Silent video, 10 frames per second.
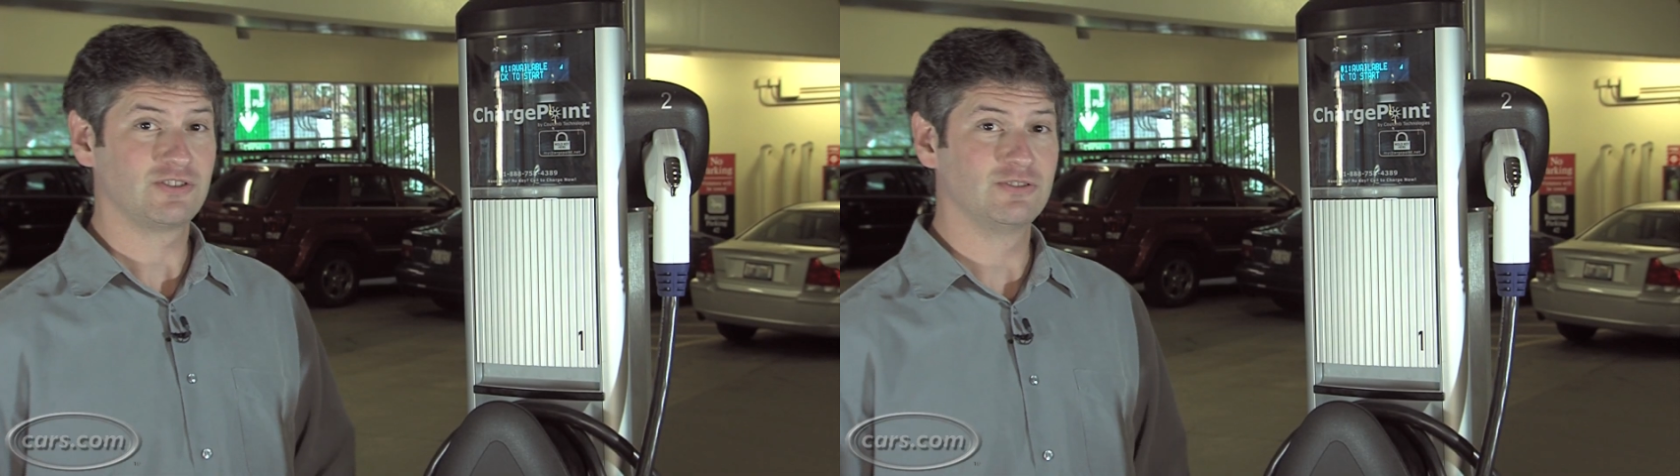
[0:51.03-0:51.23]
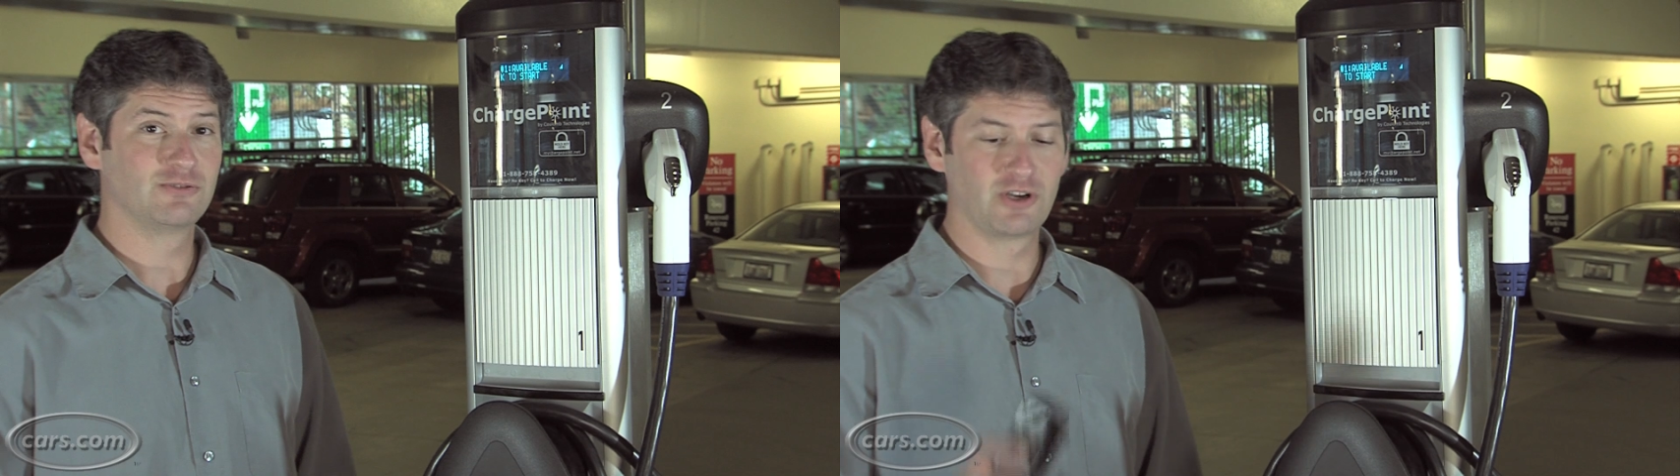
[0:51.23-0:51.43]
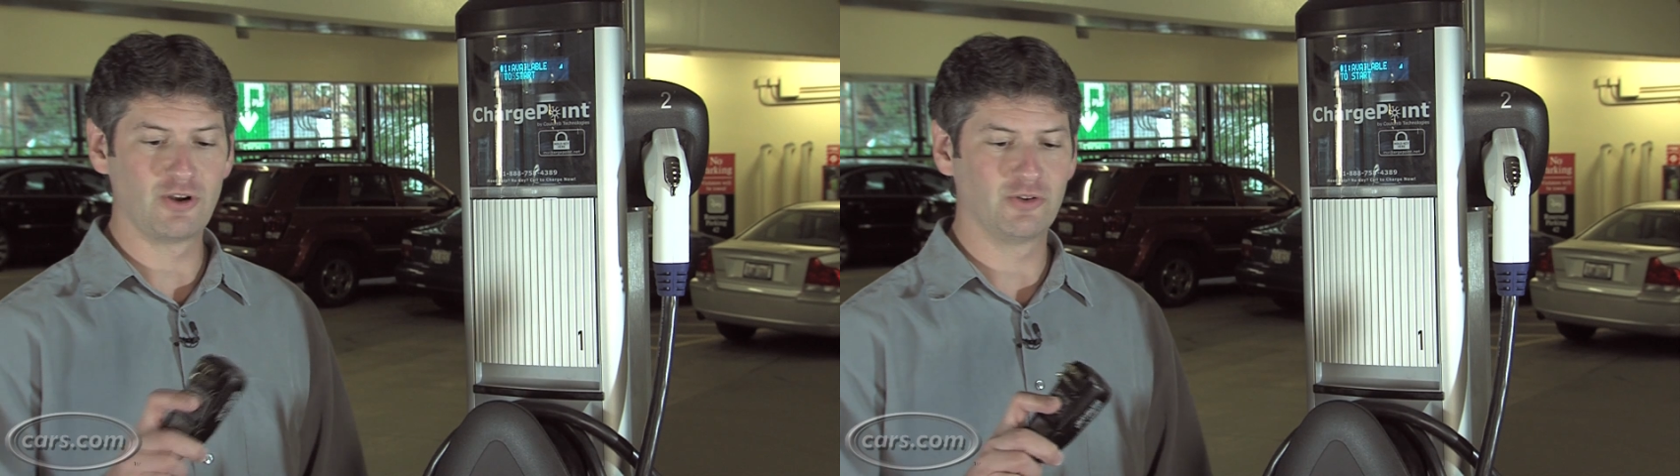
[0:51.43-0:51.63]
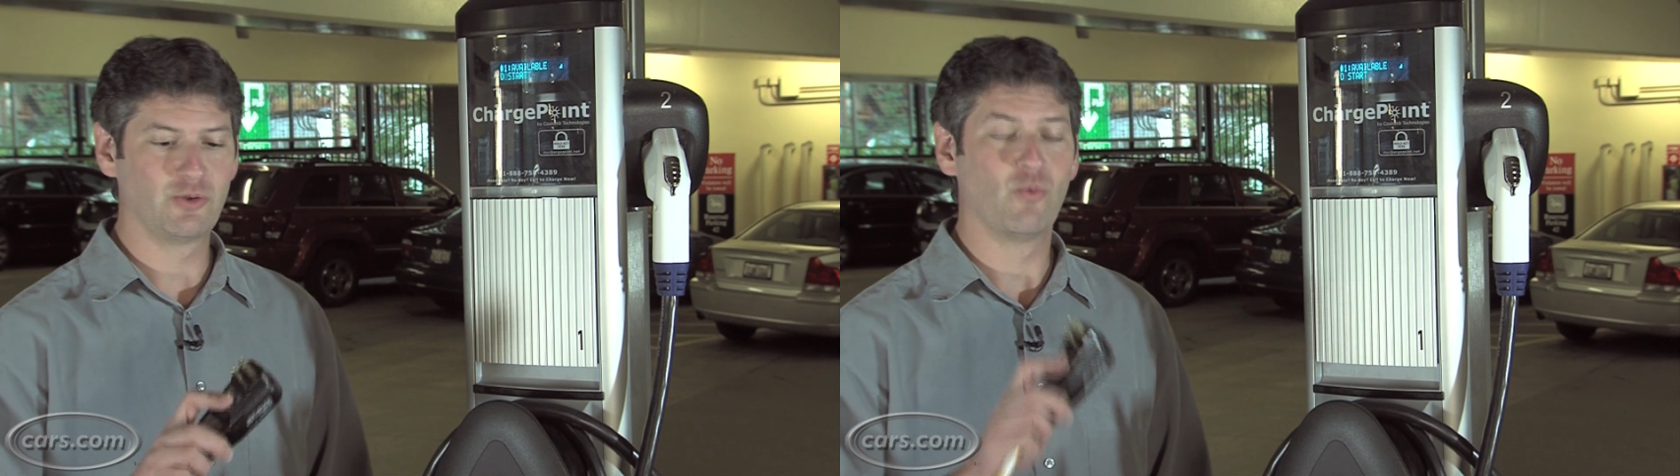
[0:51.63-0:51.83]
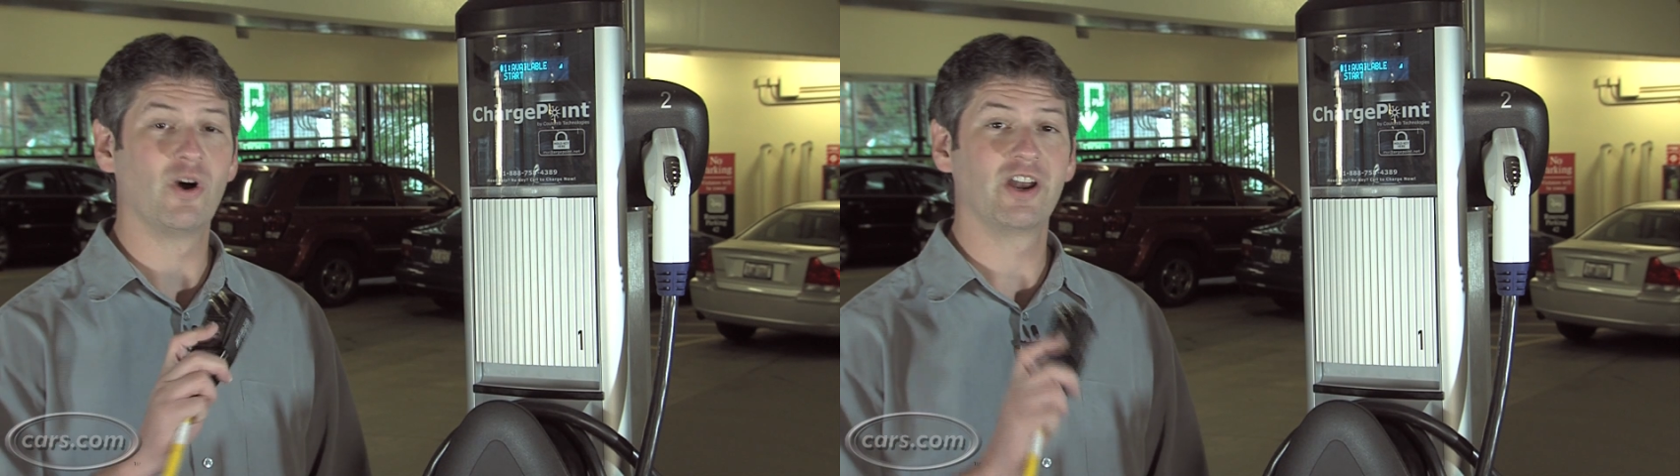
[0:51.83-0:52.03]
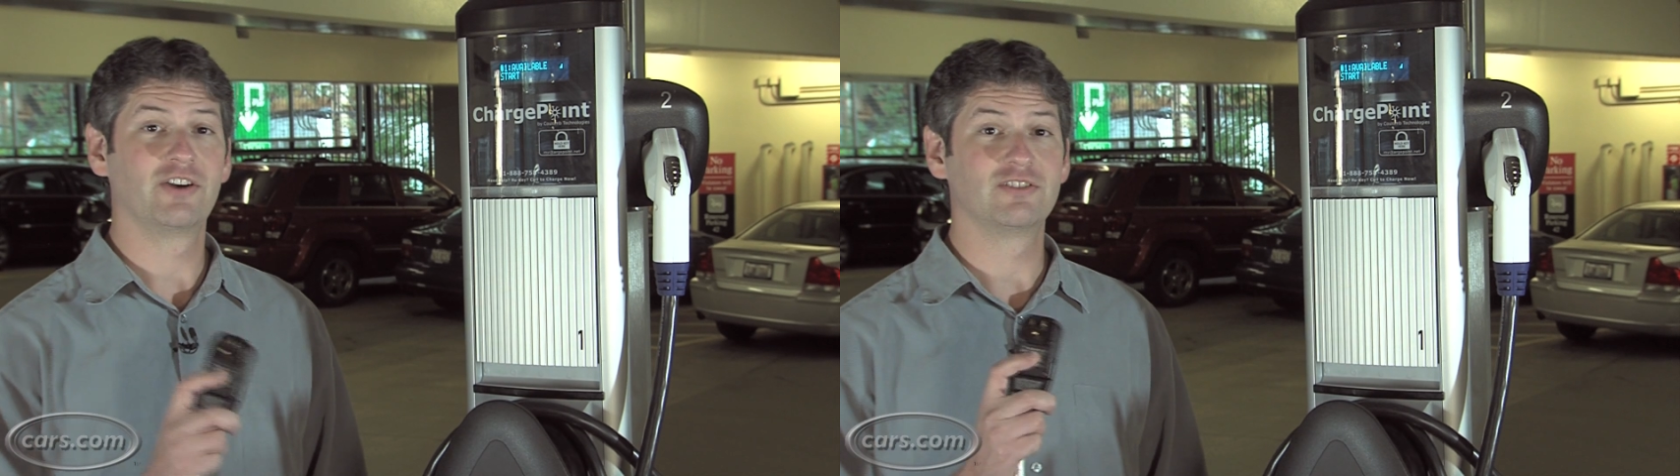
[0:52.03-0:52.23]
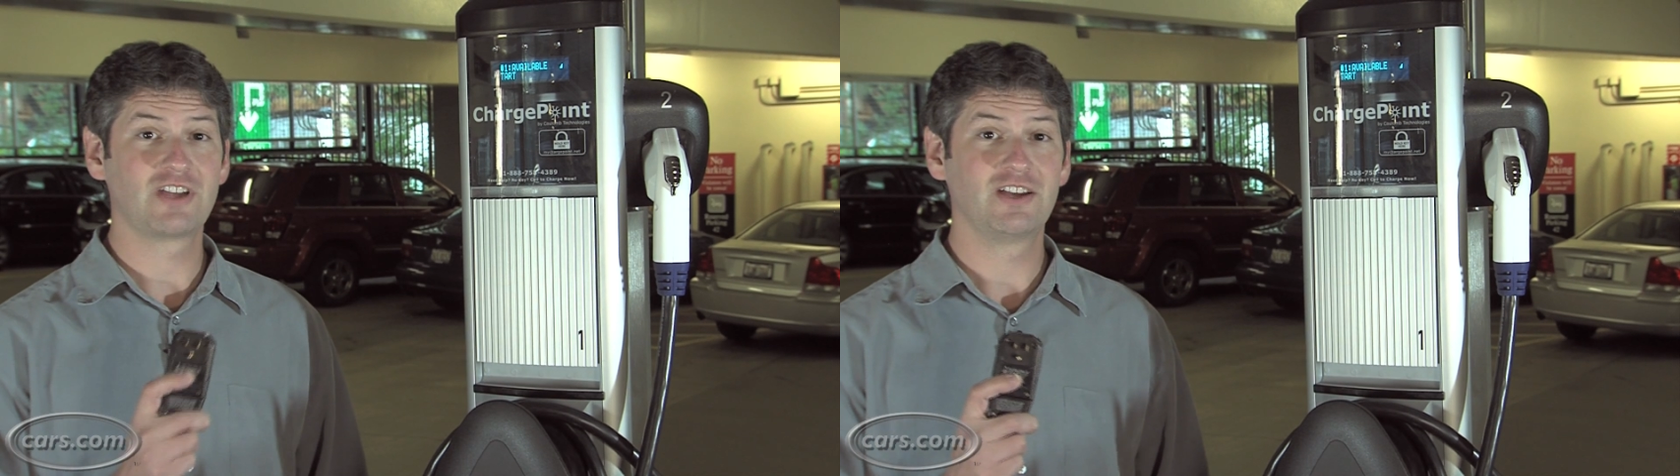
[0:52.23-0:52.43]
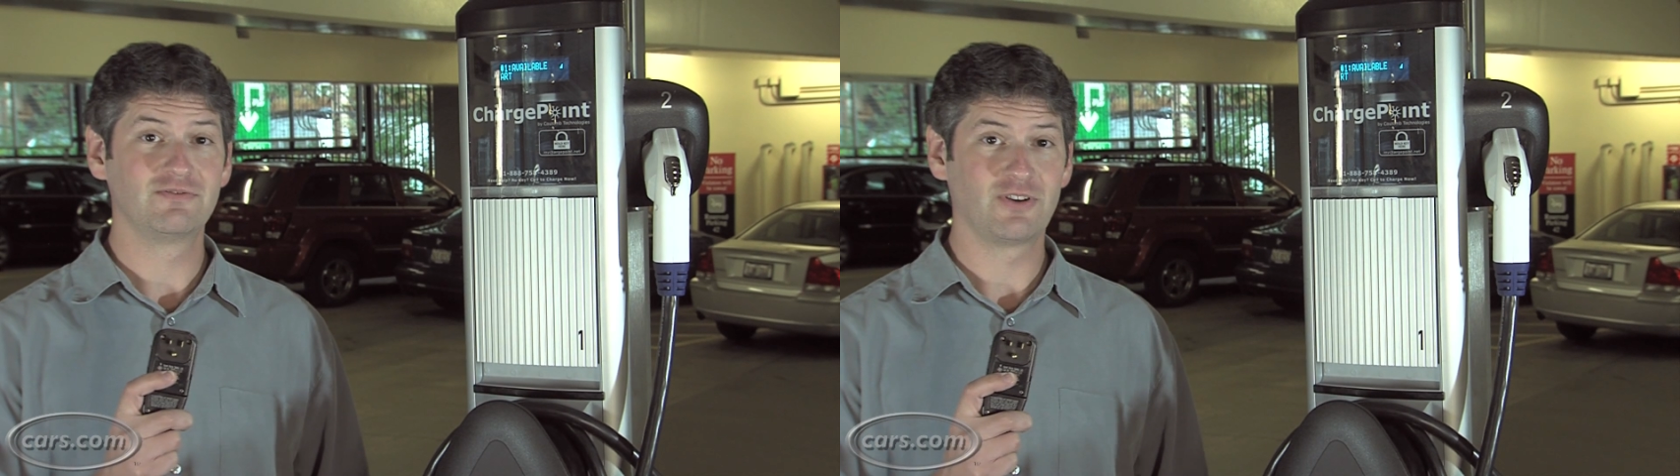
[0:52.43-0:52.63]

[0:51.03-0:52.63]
to good old 110